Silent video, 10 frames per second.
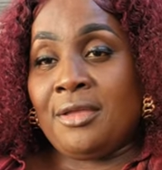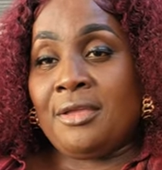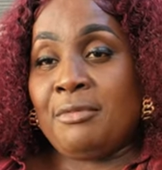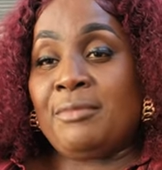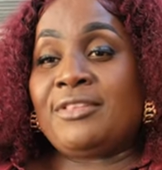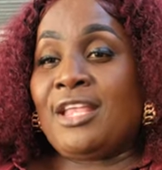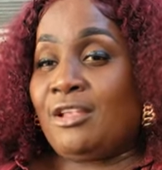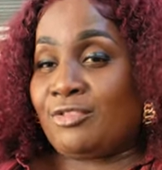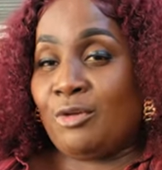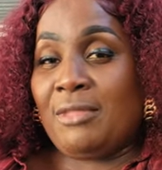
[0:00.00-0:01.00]
Let me tell you
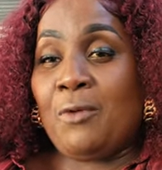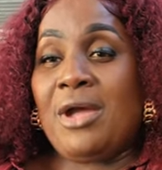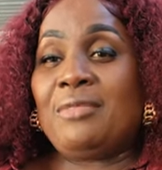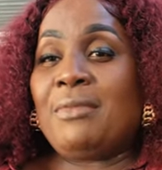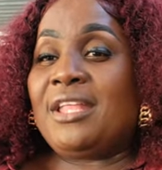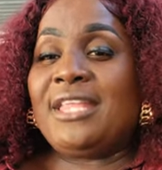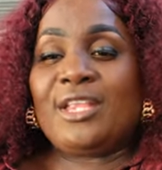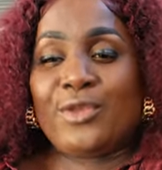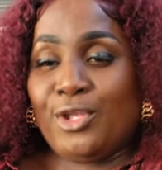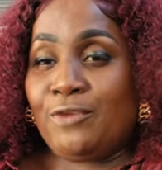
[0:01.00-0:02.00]
something. One man that
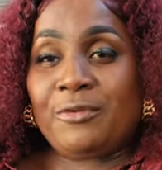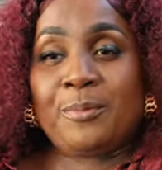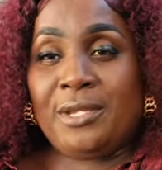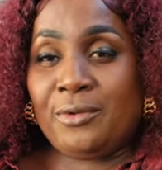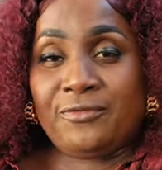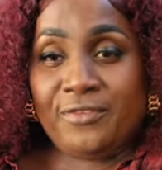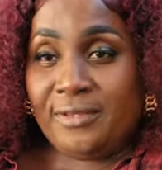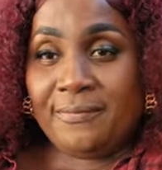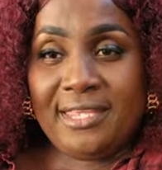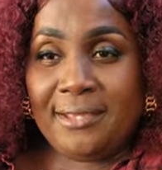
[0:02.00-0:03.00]
you enough to play with for
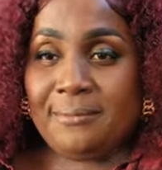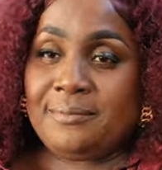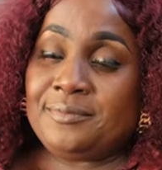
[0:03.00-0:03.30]
him name.